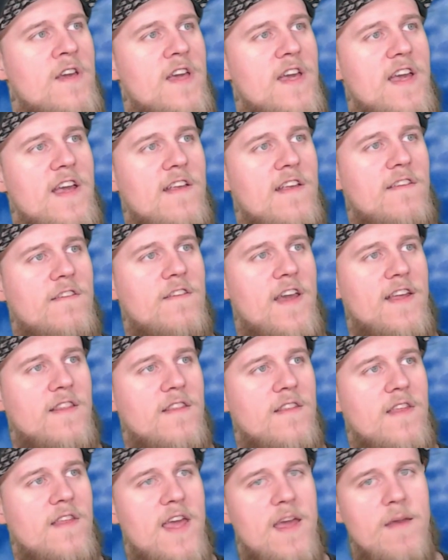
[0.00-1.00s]
is like
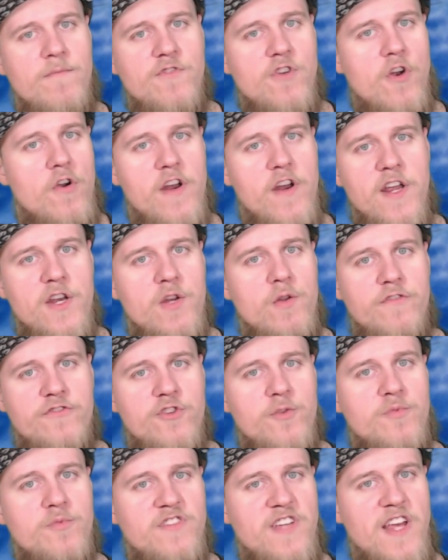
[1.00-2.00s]
him turning into a
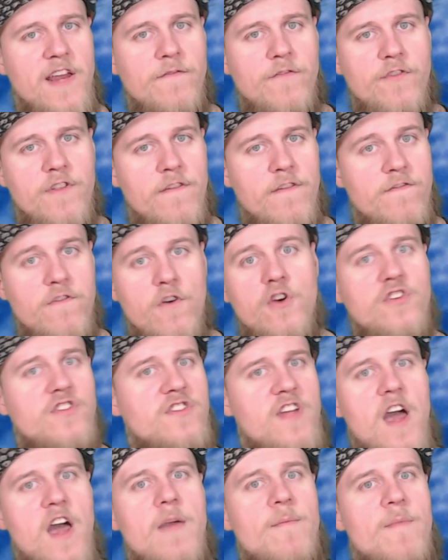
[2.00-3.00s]
Super Saiyan for the first
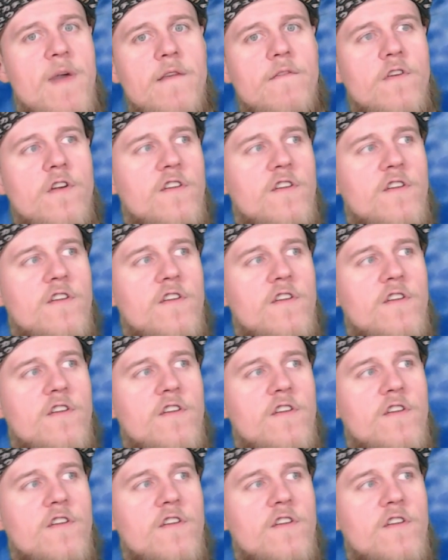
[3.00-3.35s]
time ever.